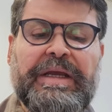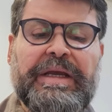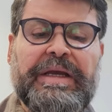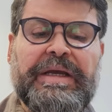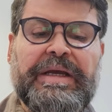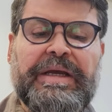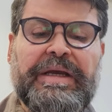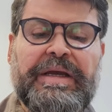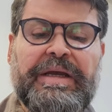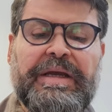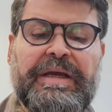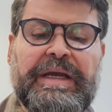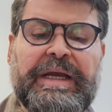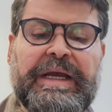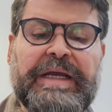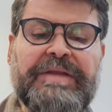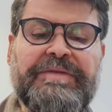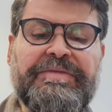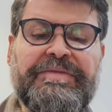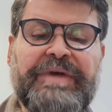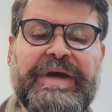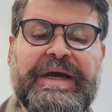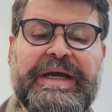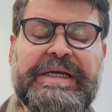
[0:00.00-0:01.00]

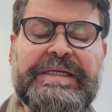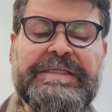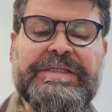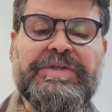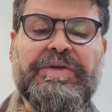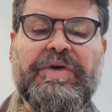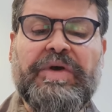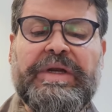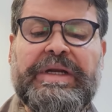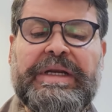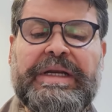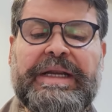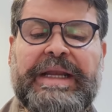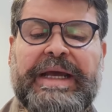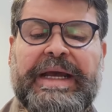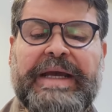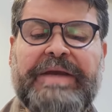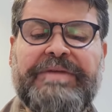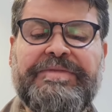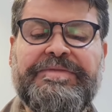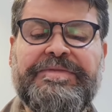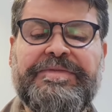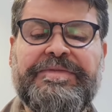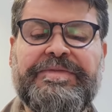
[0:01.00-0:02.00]
Advice on
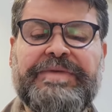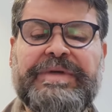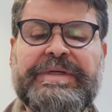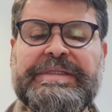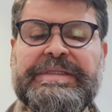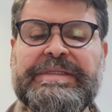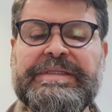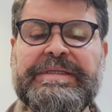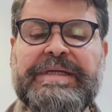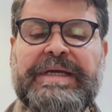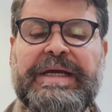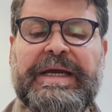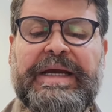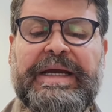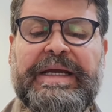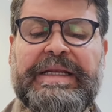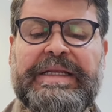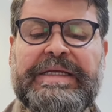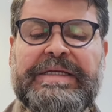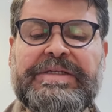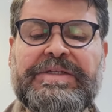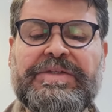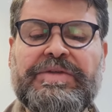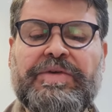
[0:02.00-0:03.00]
lifestyle
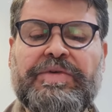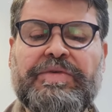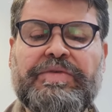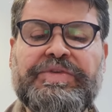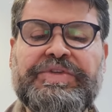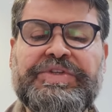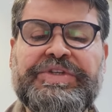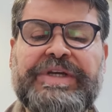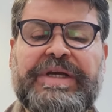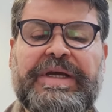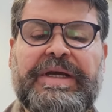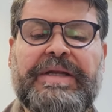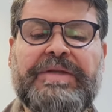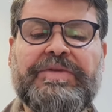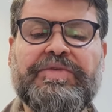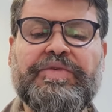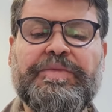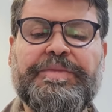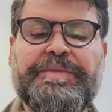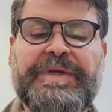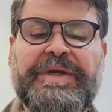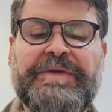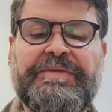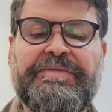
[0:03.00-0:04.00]
is crucial to
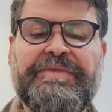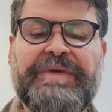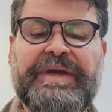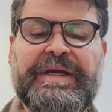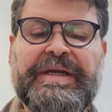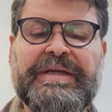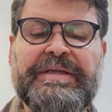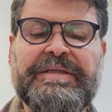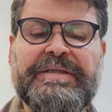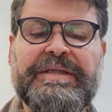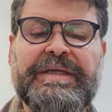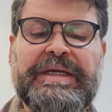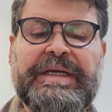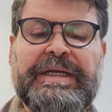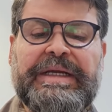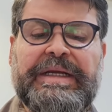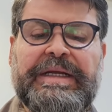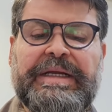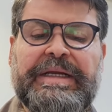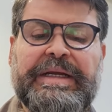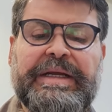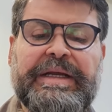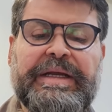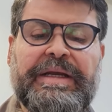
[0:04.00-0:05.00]
prevent
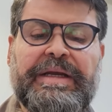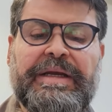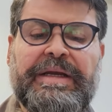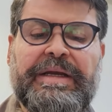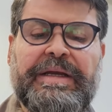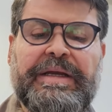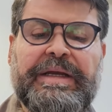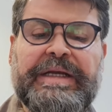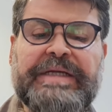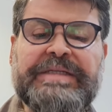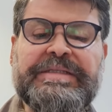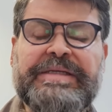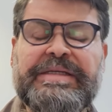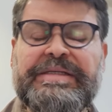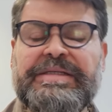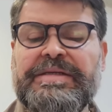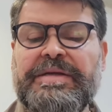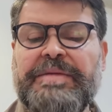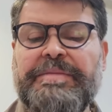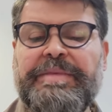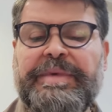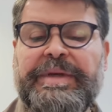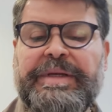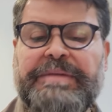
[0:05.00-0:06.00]

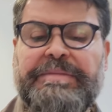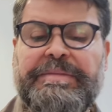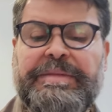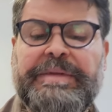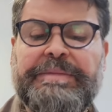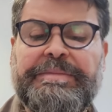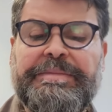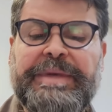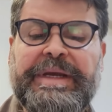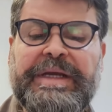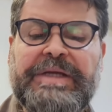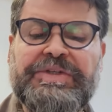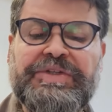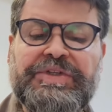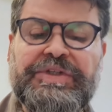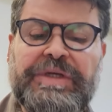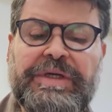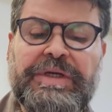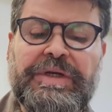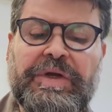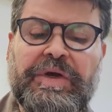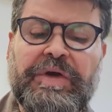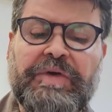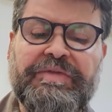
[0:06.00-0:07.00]

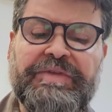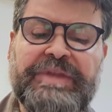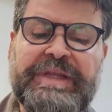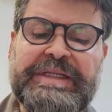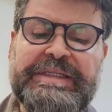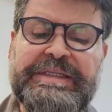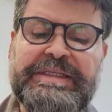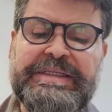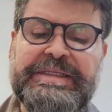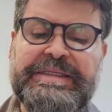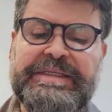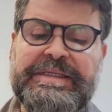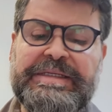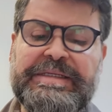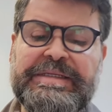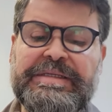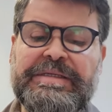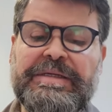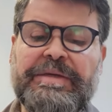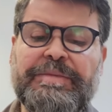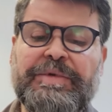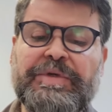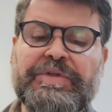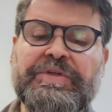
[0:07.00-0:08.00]
exacerbation of the
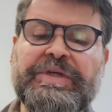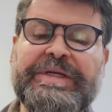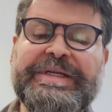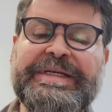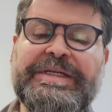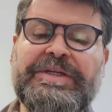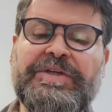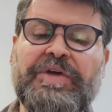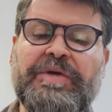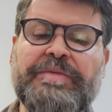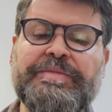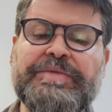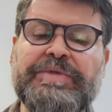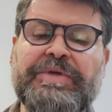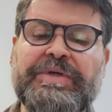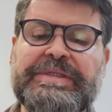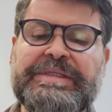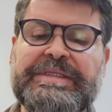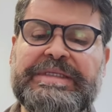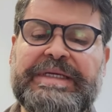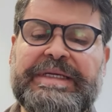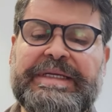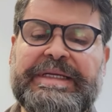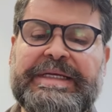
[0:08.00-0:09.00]
disease. Botulinum
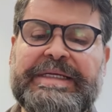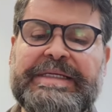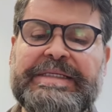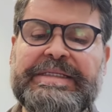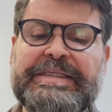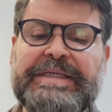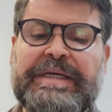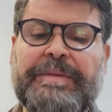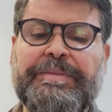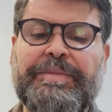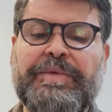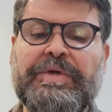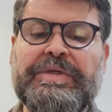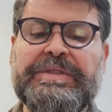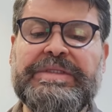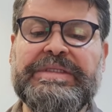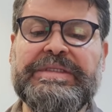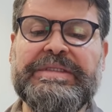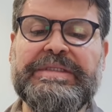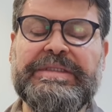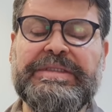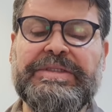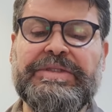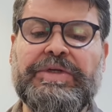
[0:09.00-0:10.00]
toxin is a
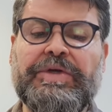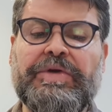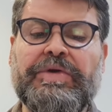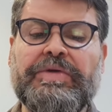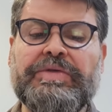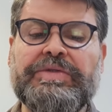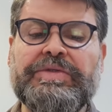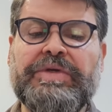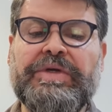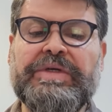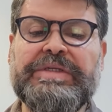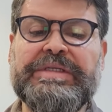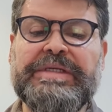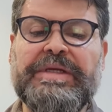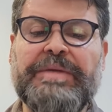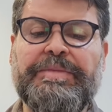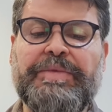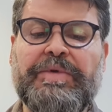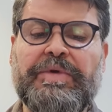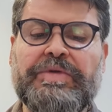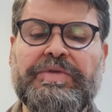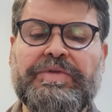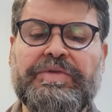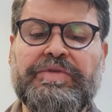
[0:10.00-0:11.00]
potent neurotoxin
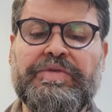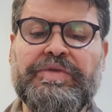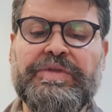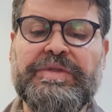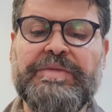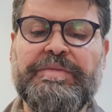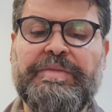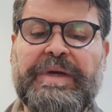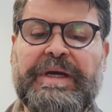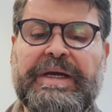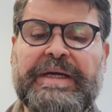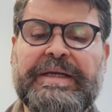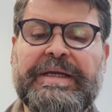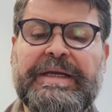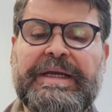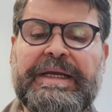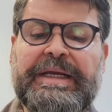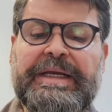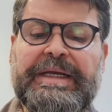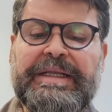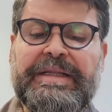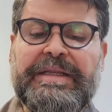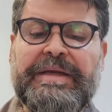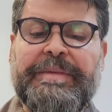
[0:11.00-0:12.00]
produced by
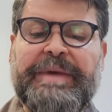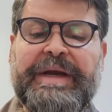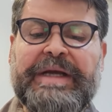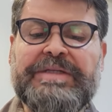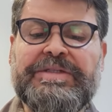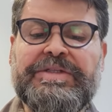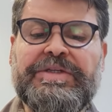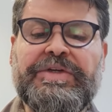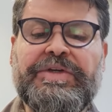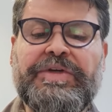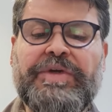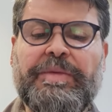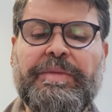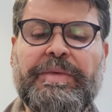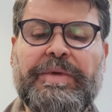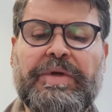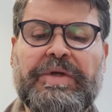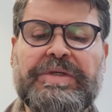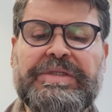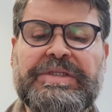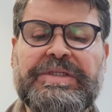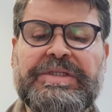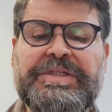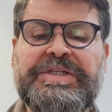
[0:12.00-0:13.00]
the bacterium
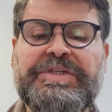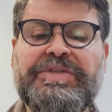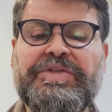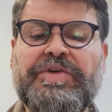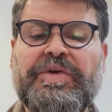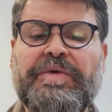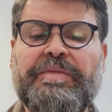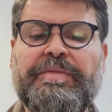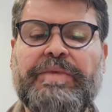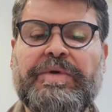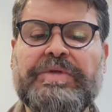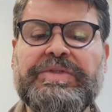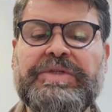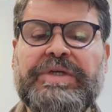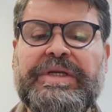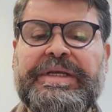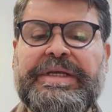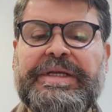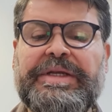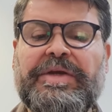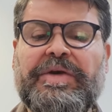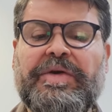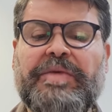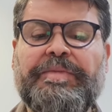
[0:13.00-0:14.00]
Clostridium
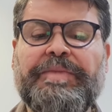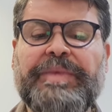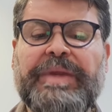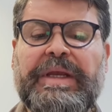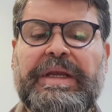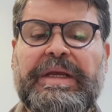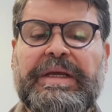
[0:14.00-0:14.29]
botulinum.